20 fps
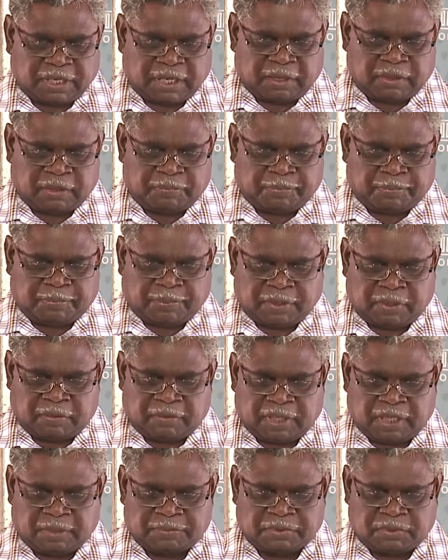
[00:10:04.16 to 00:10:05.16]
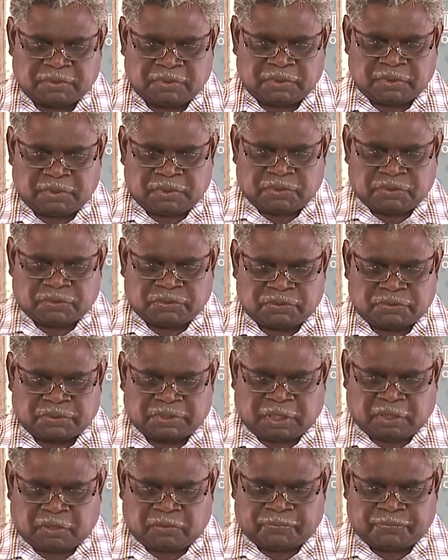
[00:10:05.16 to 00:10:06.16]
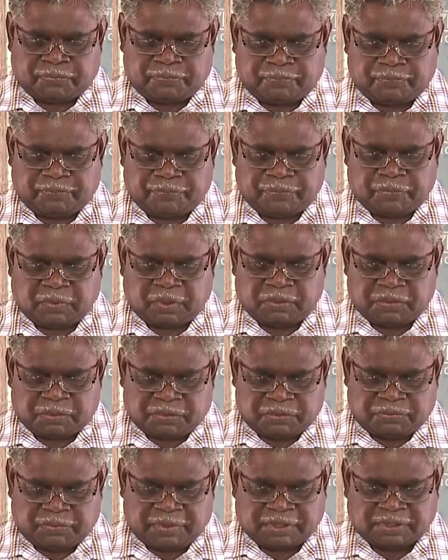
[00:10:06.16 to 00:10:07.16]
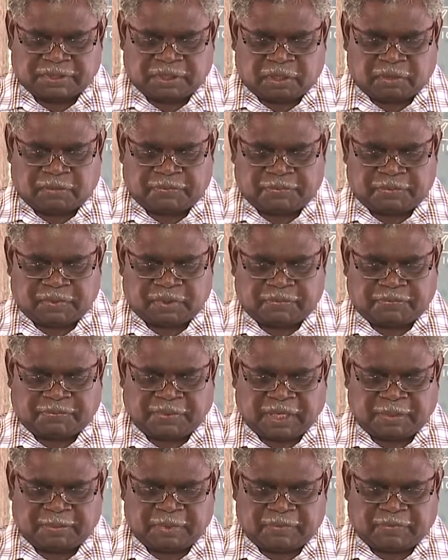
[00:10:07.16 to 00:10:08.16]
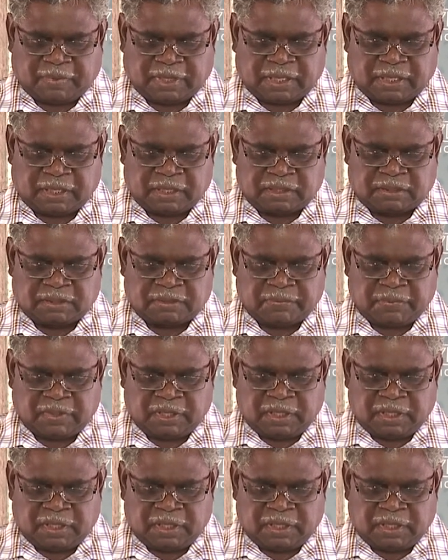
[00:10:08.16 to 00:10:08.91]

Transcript: our programs to resolve family violence,